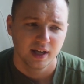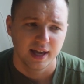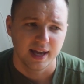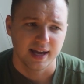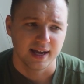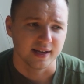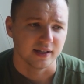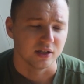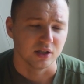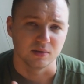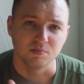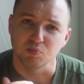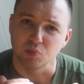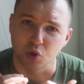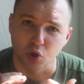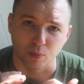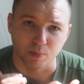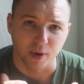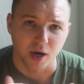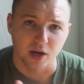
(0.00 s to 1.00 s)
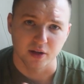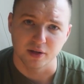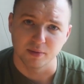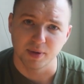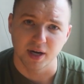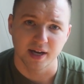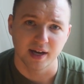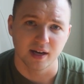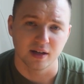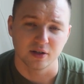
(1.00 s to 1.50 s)
and you're bothered
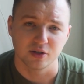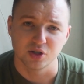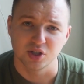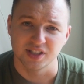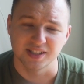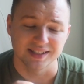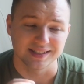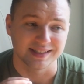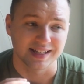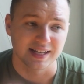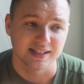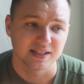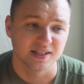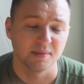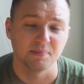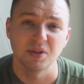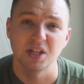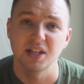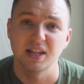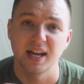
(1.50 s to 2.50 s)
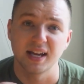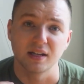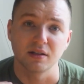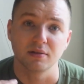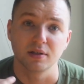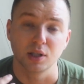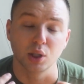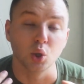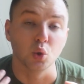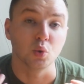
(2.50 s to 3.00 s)
by allergies, it's not something that
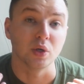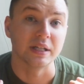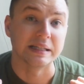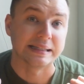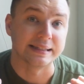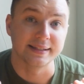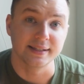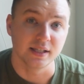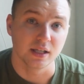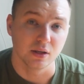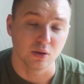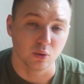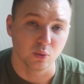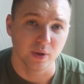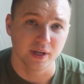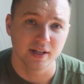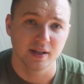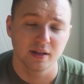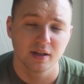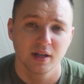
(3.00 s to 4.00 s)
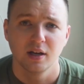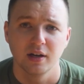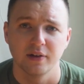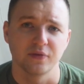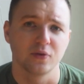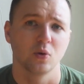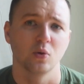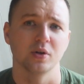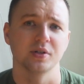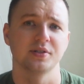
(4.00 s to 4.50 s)
you can deal with. Of
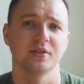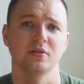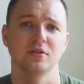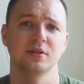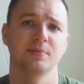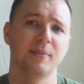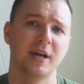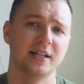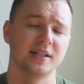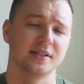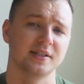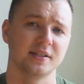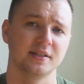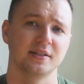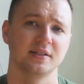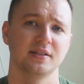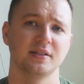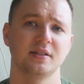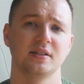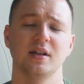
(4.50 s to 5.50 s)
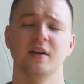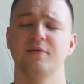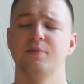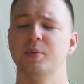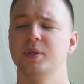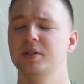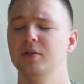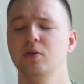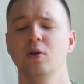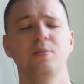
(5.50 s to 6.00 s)
course, there's medicines and stuff,
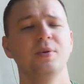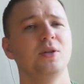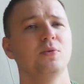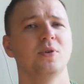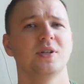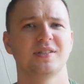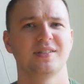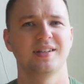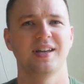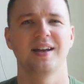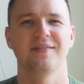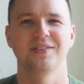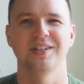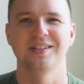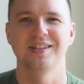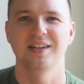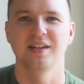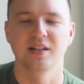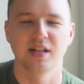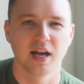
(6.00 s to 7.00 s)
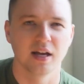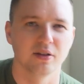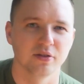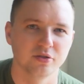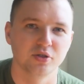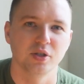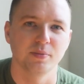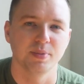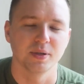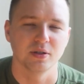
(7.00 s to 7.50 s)
but nobody wants to have to take an
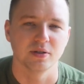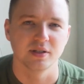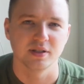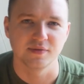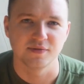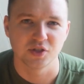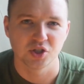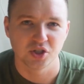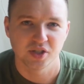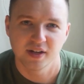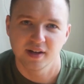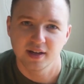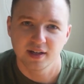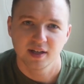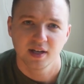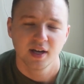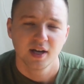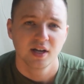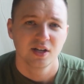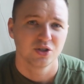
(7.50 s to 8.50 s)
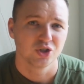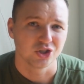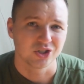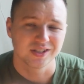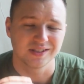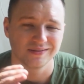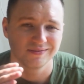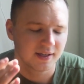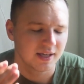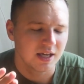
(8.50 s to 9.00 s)
allergy pill each day.
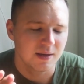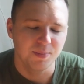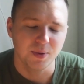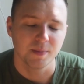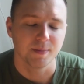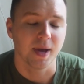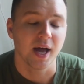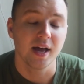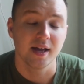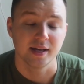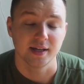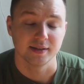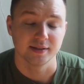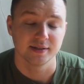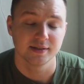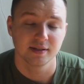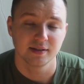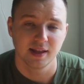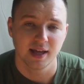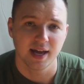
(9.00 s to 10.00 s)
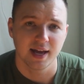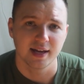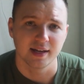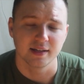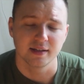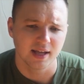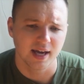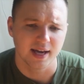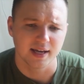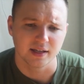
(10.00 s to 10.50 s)
Just keep in mind
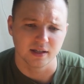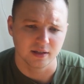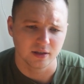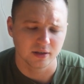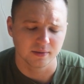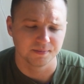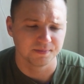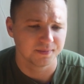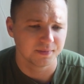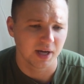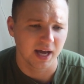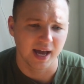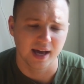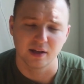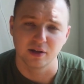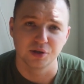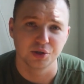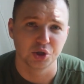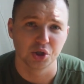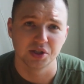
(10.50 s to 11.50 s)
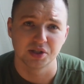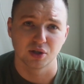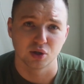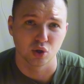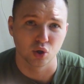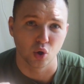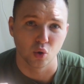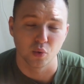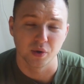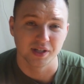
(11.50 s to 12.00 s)
that your allergies
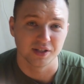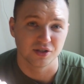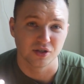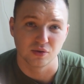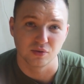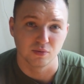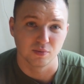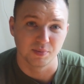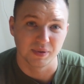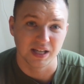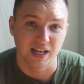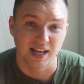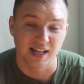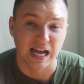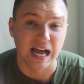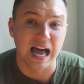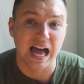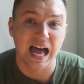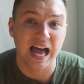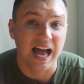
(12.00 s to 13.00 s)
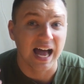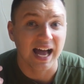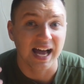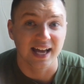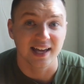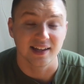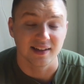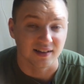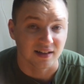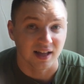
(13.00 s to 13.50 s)
going to be at a
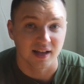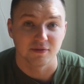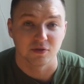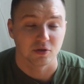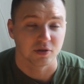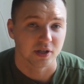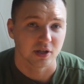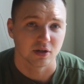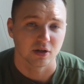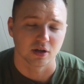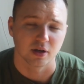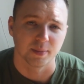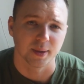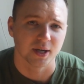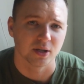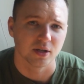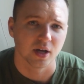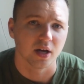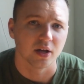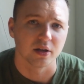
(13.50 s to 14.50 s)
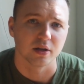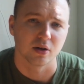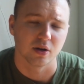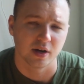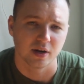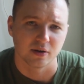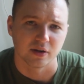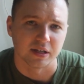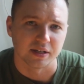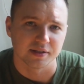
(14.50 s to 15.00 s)
high level here compared to other
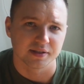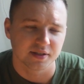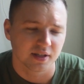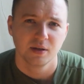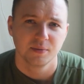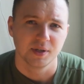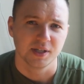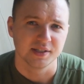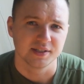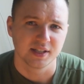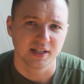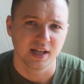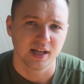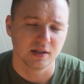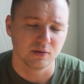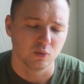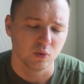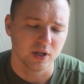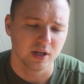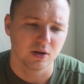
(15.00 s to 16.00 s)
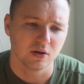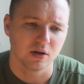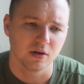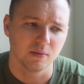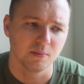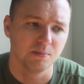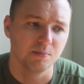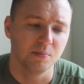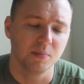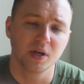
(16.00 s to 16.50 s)
areas. Because again, we are
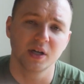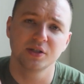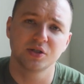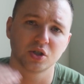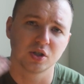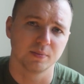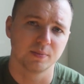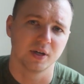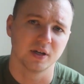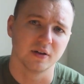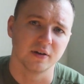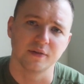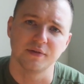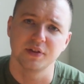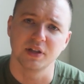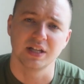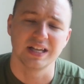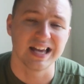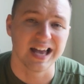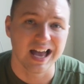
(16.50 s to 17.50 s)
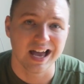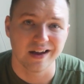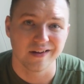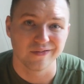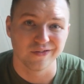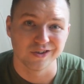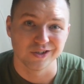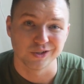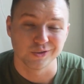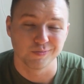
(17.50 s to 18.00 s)
much above the
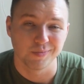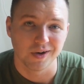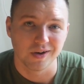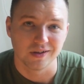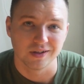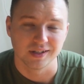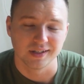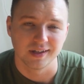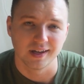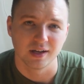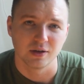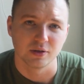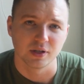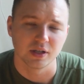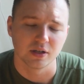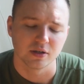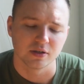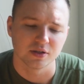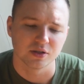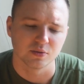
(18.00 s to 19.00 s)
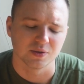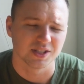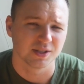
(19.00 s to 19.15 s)
average pollen count here. So